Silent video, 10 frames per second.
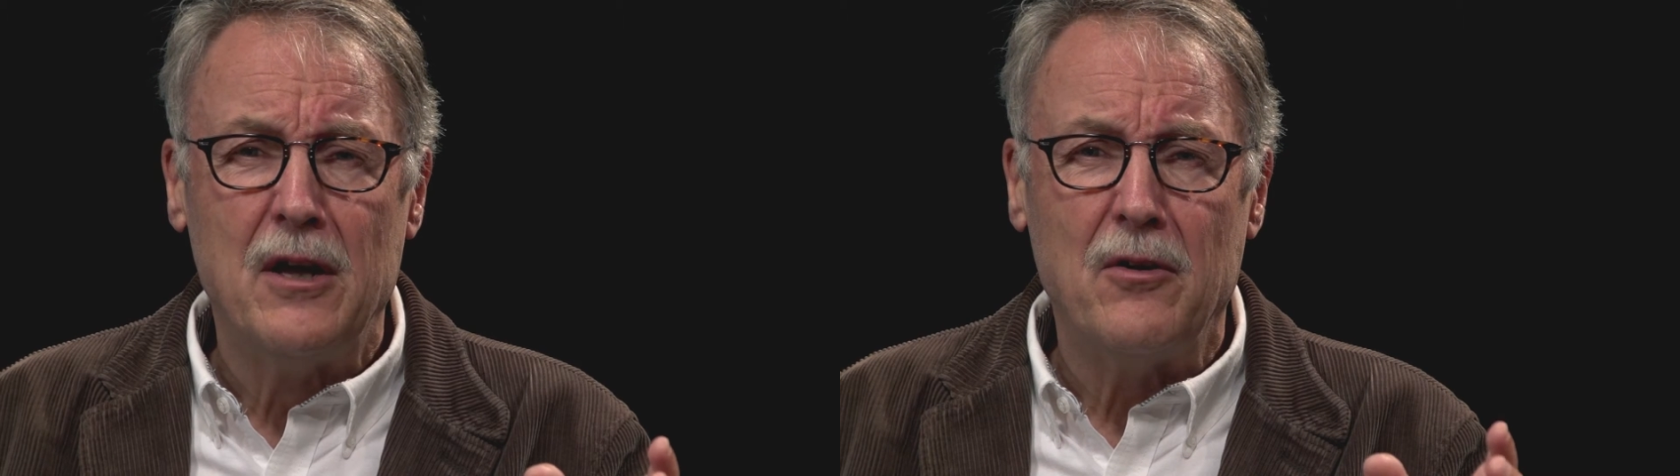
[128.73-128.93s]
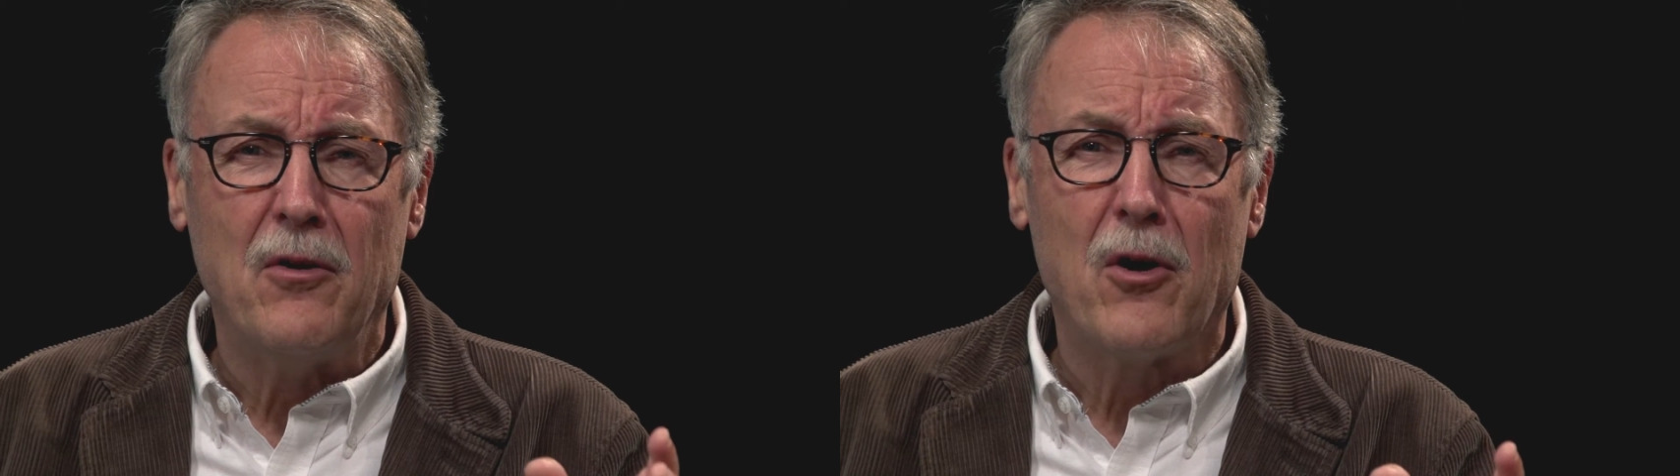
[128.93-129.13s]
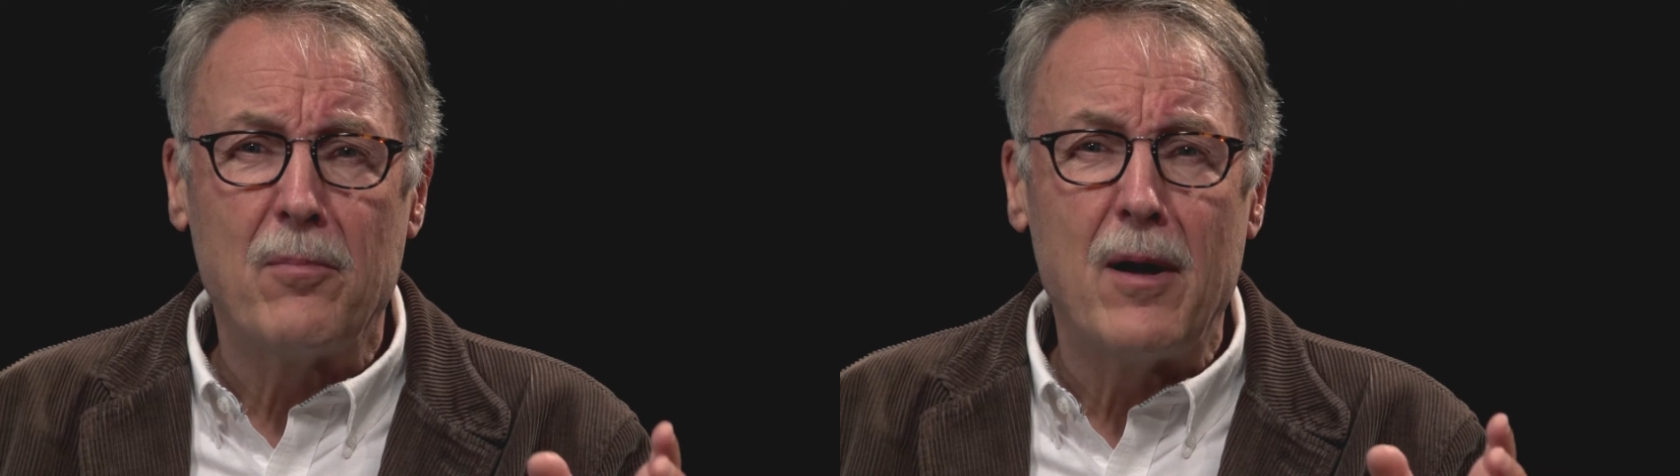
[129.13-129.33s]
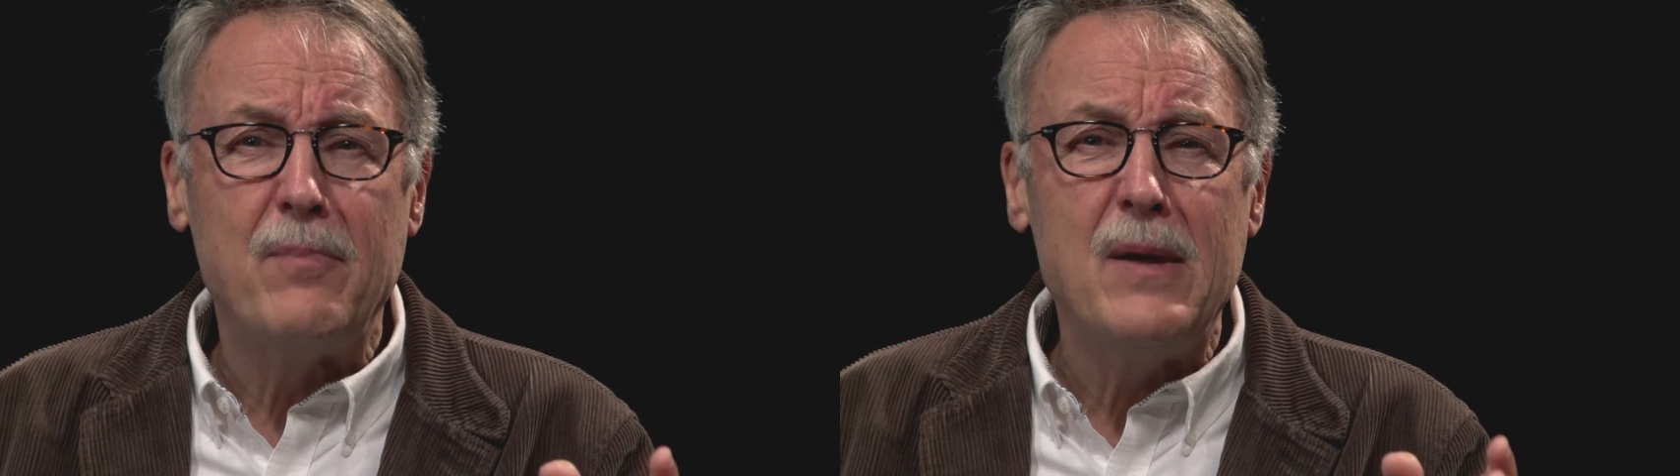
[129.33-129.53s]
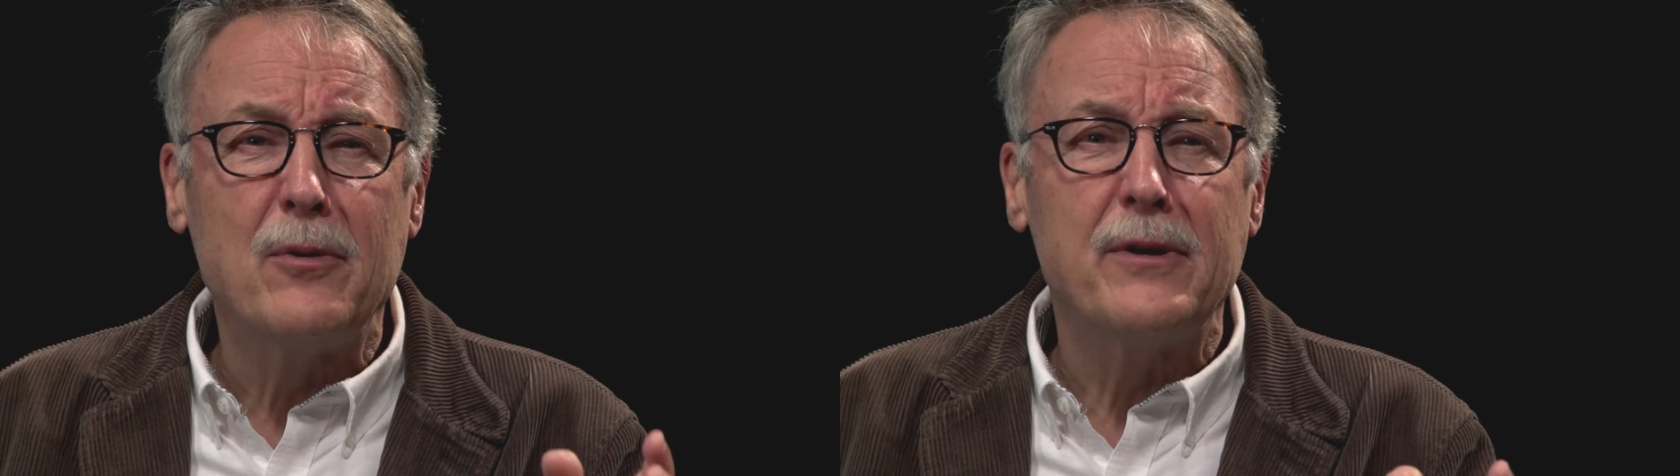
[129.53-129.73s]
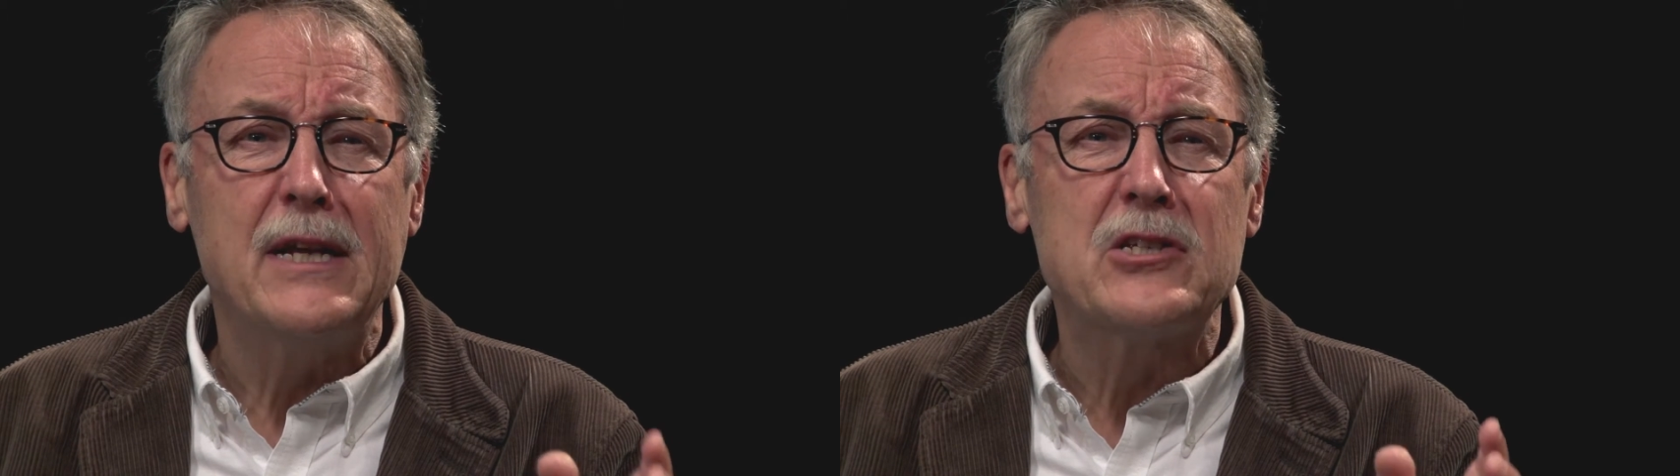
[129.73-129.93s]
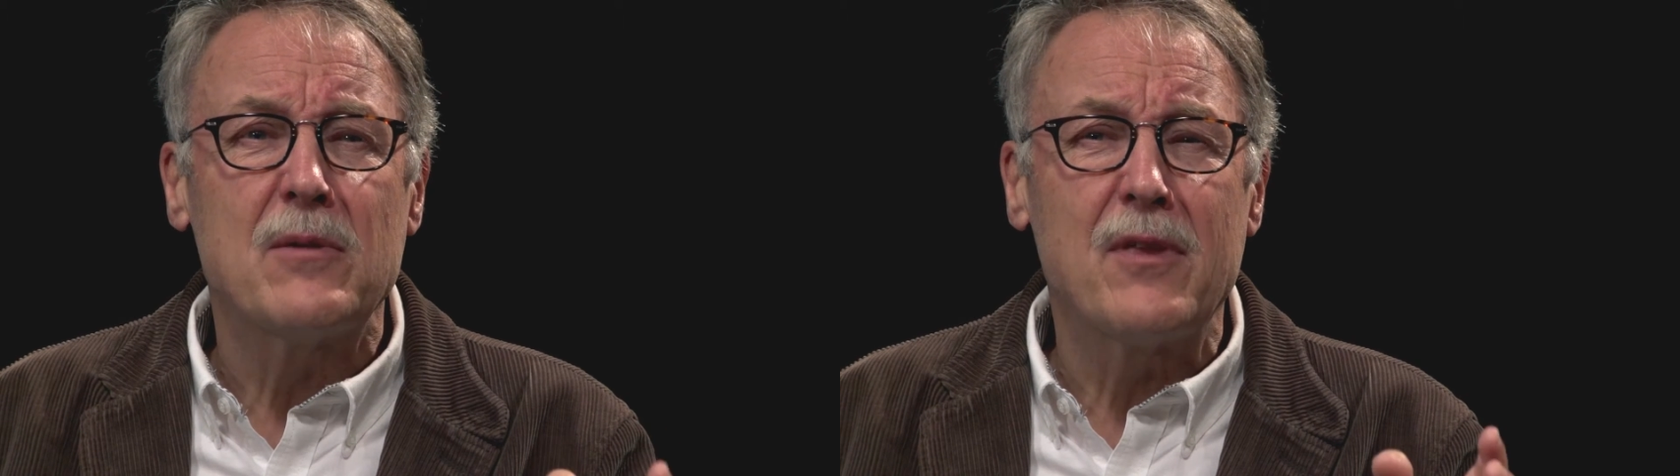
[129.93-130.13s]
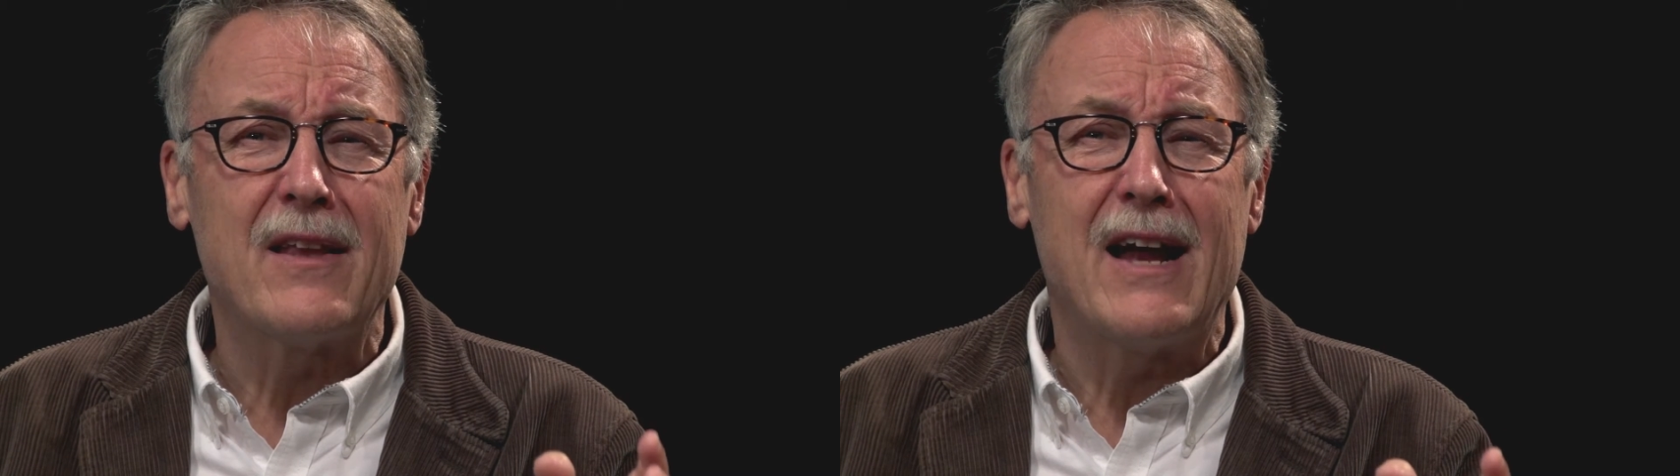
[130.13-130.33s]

Lord, my people need something